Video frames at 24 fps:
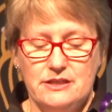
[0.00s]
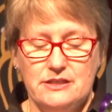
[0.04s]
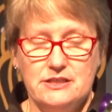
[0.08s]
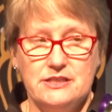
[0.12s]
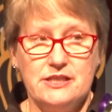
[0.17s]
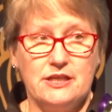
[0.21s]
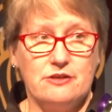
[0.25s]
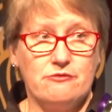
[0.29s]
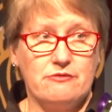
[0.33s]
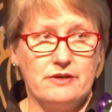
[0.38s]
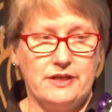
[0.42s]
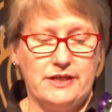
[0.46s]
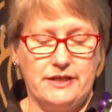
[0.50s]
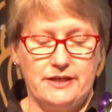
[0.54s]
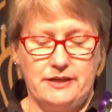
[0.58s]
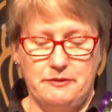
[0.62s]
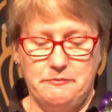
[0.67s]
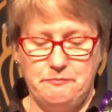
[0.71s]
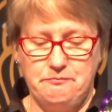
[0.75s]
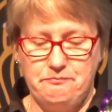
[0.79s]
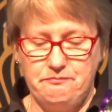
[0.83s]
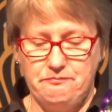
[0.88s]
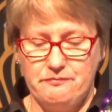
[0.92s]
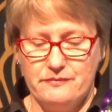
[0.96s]
Dear reader,
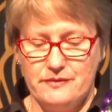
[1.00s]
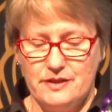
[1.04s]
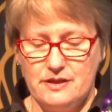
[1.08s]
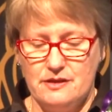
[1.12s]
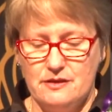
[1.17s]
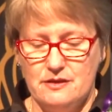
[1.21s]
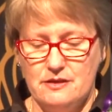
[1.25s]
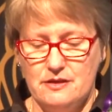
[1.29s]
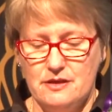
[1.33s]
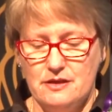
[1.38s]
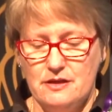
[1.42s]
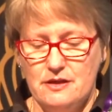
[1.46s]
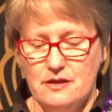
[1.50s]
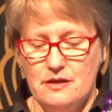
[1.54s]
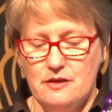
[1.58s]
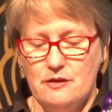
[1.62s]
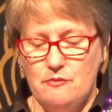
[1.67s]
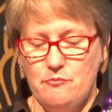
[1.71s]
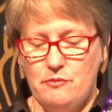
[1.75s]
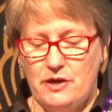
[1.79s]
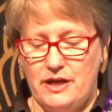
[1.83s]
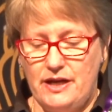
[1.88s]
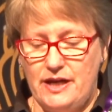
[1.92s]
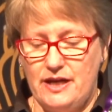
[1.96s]

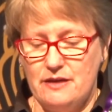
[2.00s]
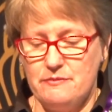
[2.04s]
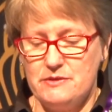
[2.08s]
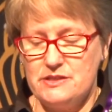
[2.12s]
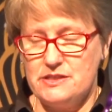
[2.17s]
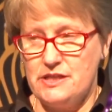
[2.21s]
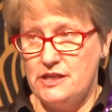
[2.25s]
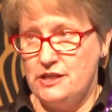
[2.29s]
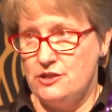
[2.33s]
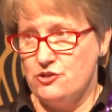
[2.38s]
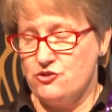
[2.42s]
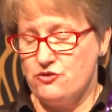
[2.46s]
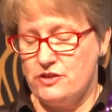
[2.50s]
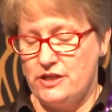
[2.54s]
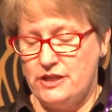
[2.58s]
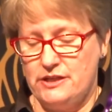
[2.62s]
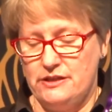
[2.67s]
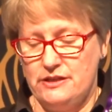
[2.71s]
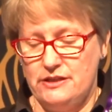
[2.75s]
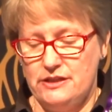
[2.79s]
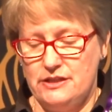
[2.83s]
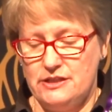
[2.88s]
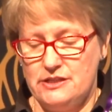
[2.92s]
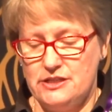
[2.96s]
my name is
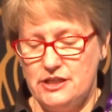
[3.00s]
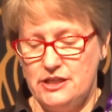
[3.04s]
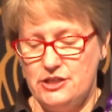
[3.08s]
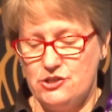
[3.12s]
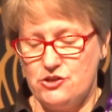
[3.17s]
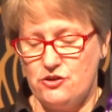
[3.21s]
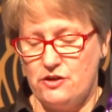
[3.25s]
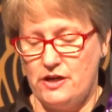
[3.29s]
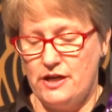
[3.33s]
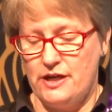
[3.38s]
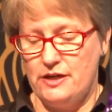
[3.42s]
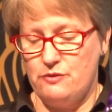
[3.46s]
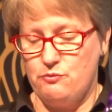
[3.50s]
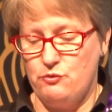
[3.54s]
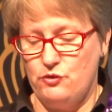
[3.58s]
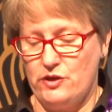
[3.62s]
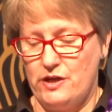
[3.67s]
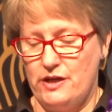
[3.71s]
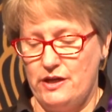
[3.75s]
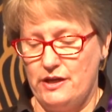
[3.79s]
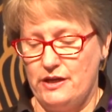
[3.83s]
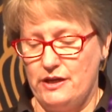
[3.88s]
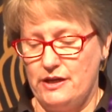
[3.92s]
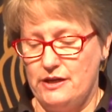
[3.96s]
Andrea, a teacher aide
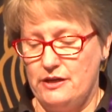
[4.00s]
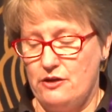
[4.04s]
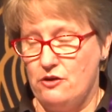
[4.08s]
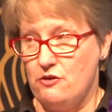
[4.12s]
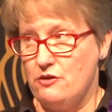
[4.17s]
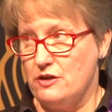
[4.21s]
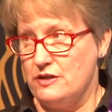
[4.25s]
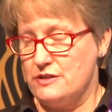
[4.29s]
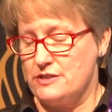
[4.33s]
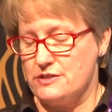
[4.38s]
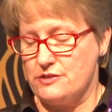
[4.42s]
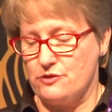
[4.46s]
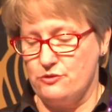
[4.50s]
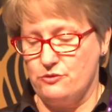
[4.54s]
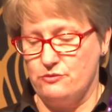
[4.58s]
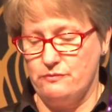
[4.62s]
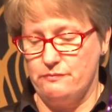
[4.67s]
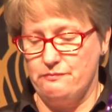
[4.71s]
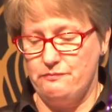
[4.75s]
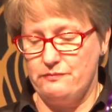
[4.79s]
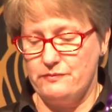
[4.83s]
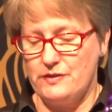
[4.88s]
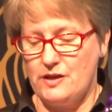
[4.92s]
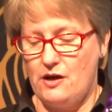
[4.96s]
working in a high school.
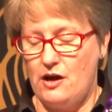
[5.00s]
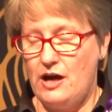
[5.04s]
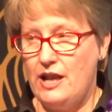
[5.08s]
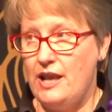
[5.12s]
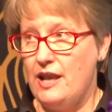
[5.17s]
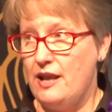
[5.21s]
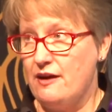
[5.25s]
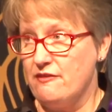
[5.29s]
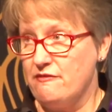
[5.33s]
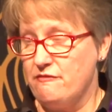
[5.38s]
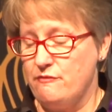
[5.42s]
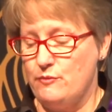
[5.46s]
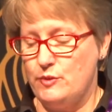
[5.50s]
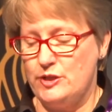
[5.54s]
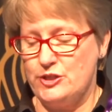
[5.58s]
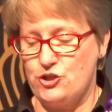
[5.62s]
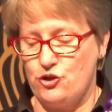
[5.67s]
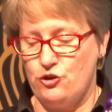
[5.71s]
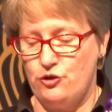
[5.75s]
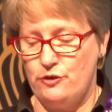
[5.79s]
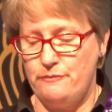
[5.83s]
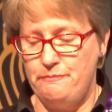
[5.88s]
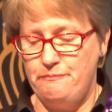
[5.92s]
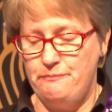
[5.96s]
I love my
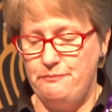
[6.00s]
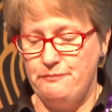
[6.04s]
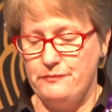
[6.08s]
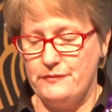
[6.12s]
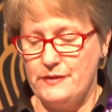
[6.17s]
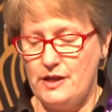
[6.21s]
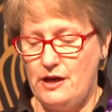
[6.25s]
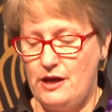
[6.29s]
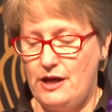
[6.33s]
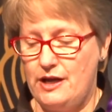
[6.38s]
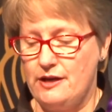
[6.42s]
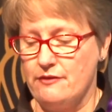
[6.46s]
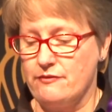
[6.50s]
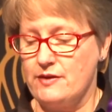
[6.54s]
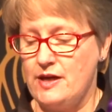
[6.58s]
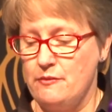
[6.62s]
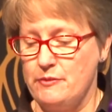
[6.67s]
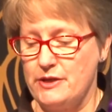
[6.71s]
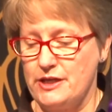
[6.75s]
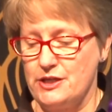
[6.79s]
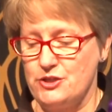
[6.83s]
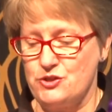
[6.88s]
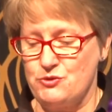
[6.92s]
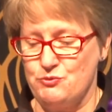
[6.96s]
job. I love
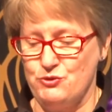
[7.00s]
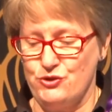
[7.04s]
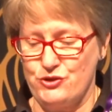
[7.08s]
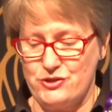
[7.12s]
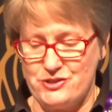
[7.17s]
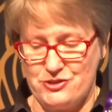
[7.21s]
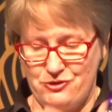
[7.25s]
coming into work,